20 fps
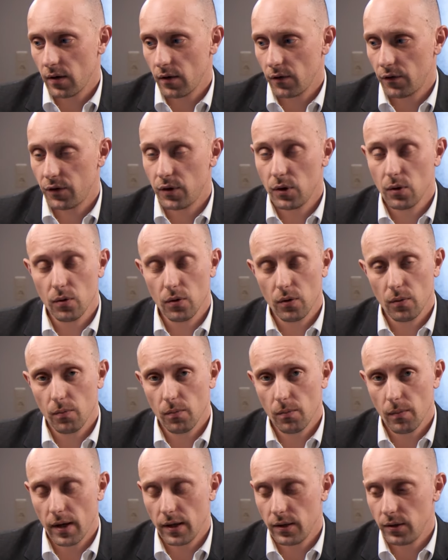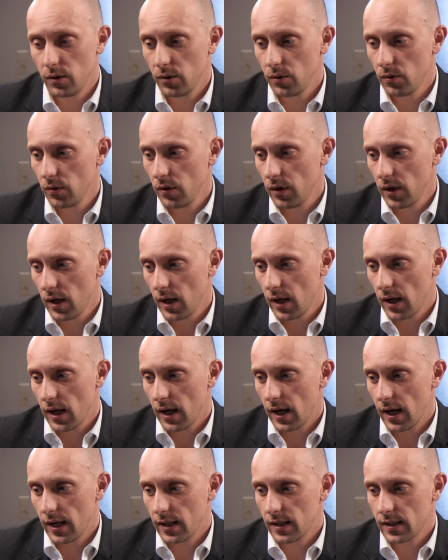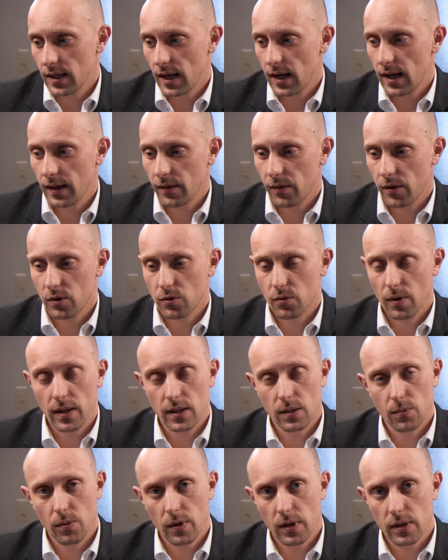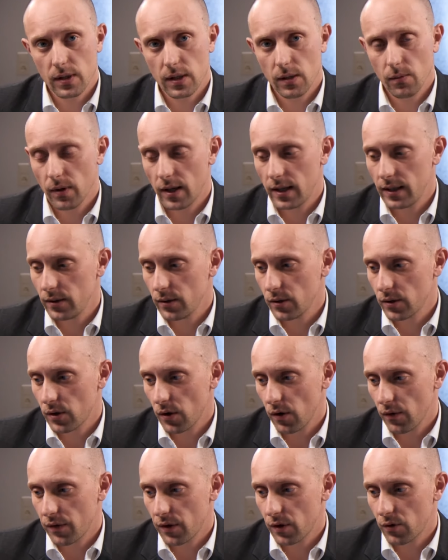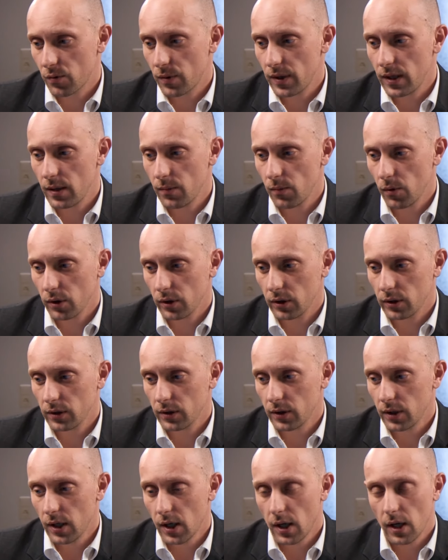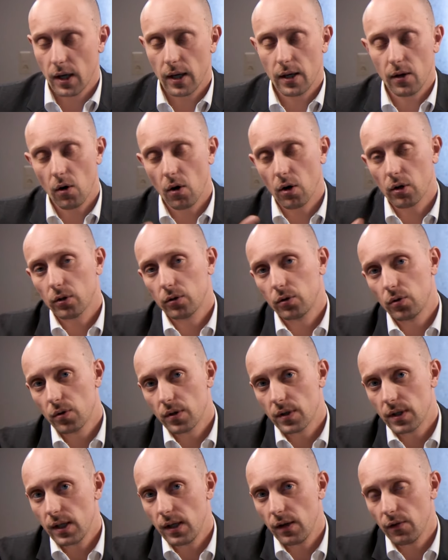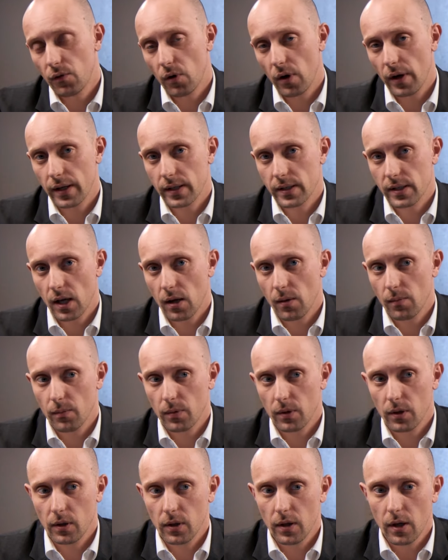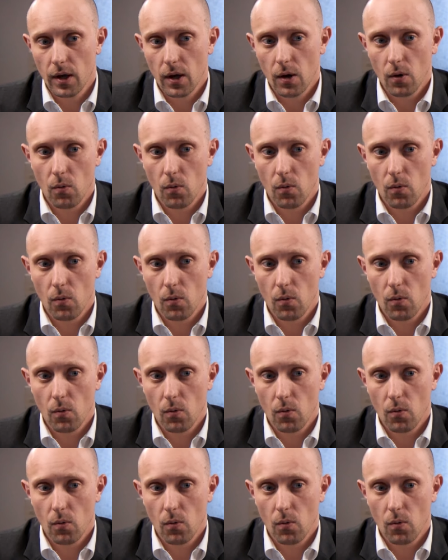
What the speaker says: View menu and select the transparency values of the 3D model in order to see, for example,